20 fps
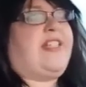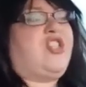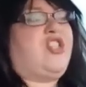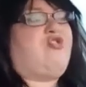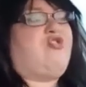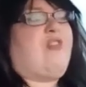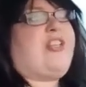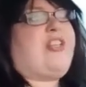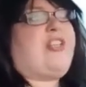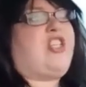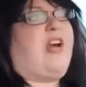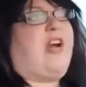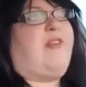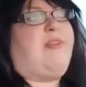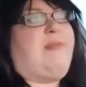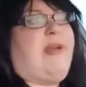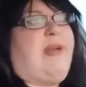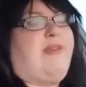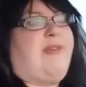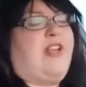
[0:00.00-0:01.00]
stretched out
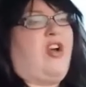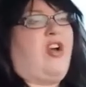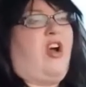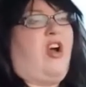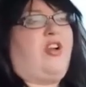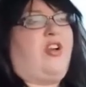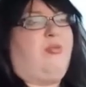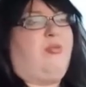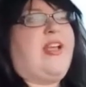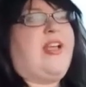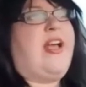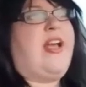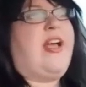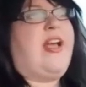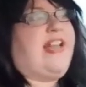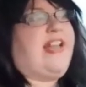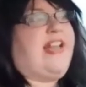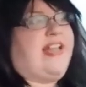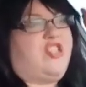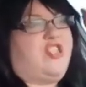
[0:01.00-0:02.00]
from having gonorrhea and
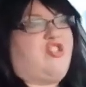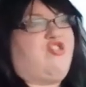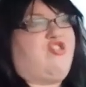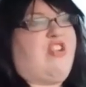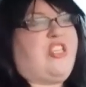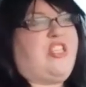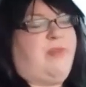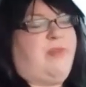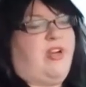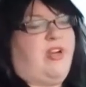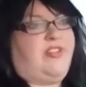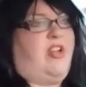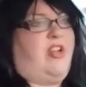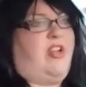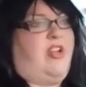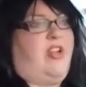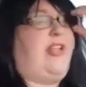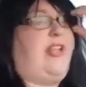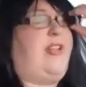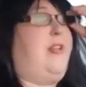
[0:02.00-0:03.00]
has stretch marks
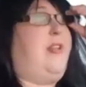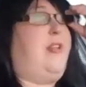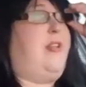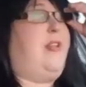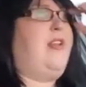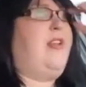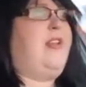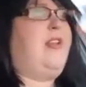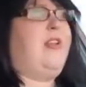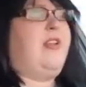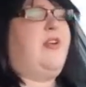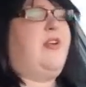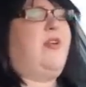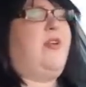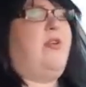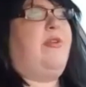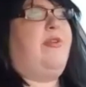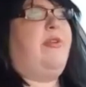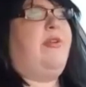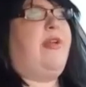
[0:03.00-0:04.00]
on
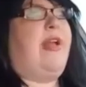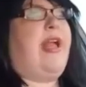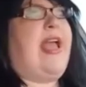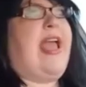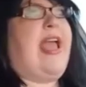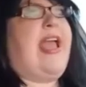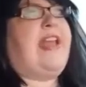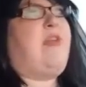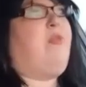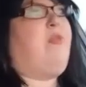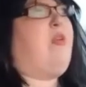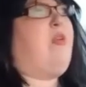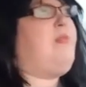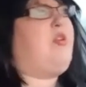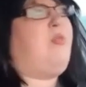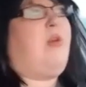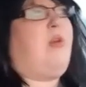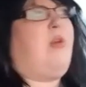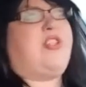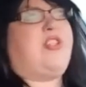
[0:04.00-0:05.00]
it. Any woman
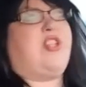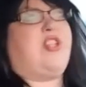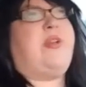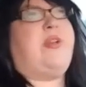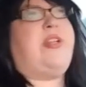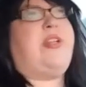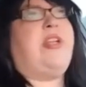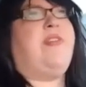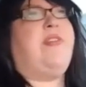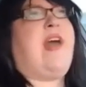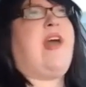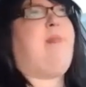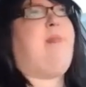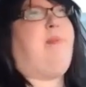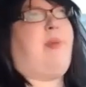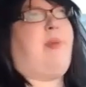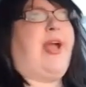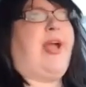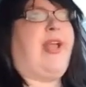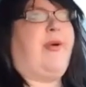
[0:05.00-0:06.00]
who wants to go near that,
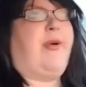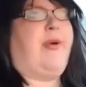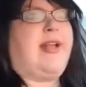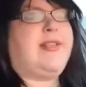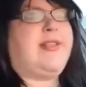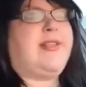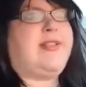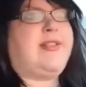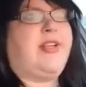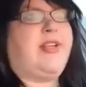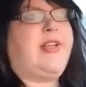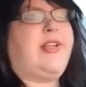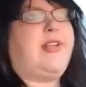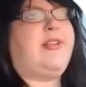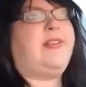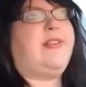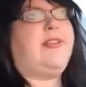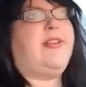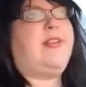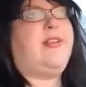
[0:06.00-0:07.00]
biohazard.
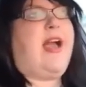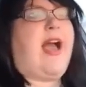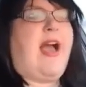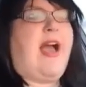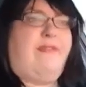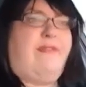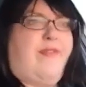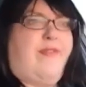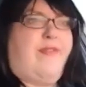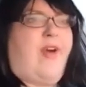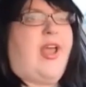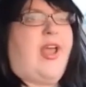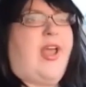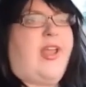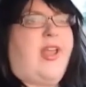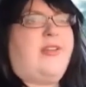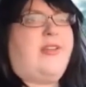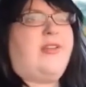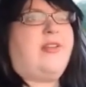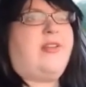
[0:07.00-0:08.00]
Have
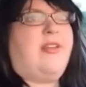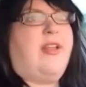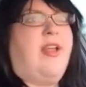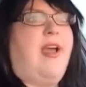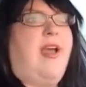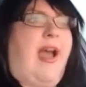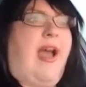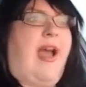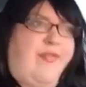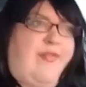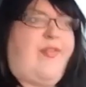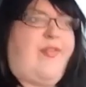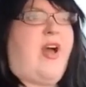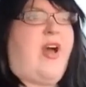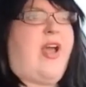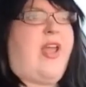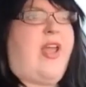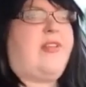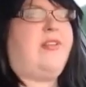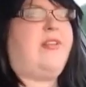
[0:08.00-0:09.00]
fun. Have
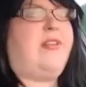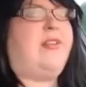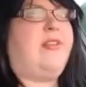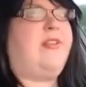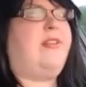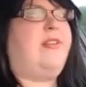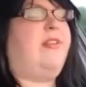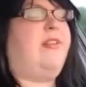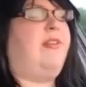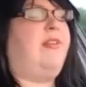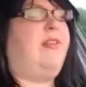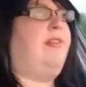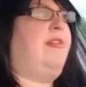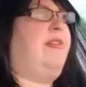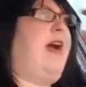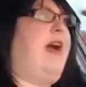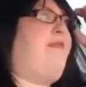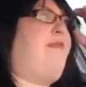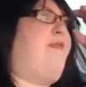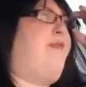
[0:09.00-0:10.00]

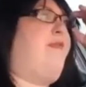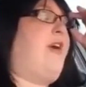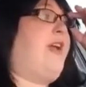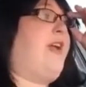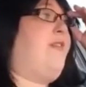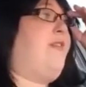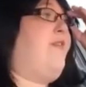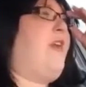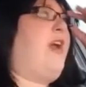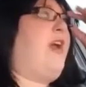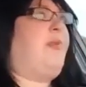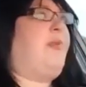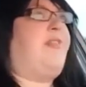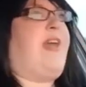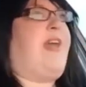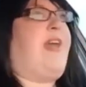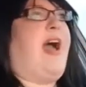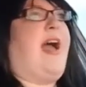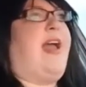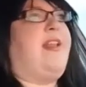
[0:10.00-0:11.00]
fun. Have fucking fun with
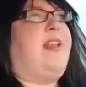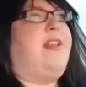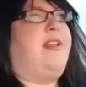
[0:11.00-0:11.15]
that